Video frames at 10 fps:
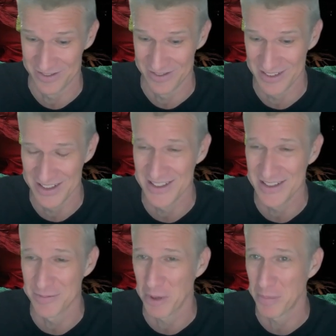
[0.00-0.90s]
this
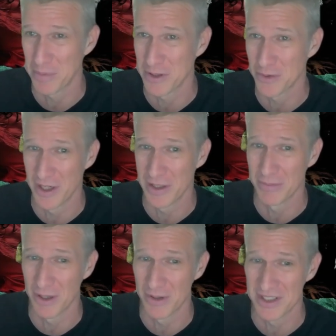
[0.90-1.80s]
isn't puppies, rainbows,